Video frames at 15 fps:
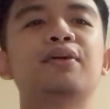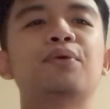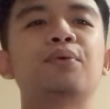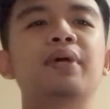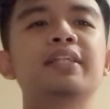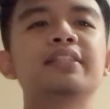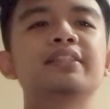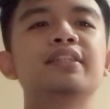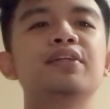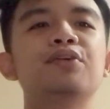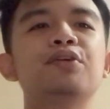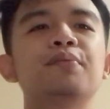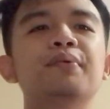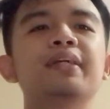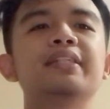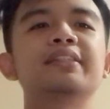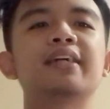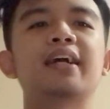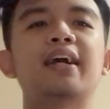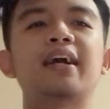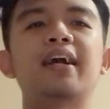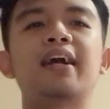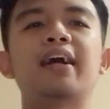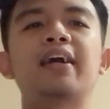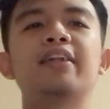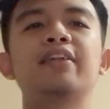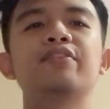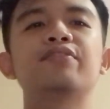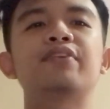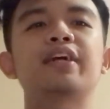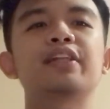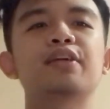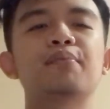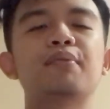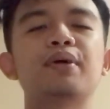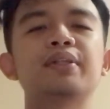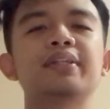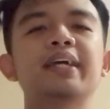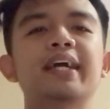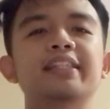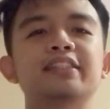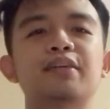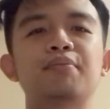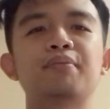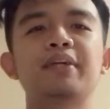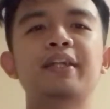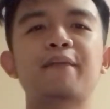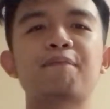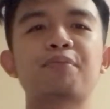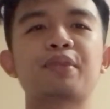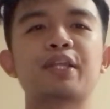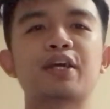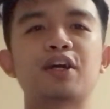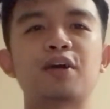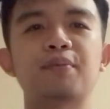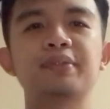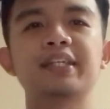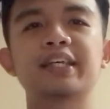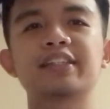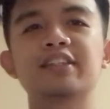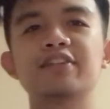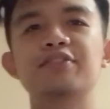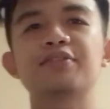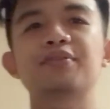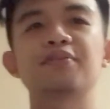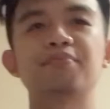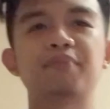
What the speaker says: Once the group is unified about the assignment, objectives,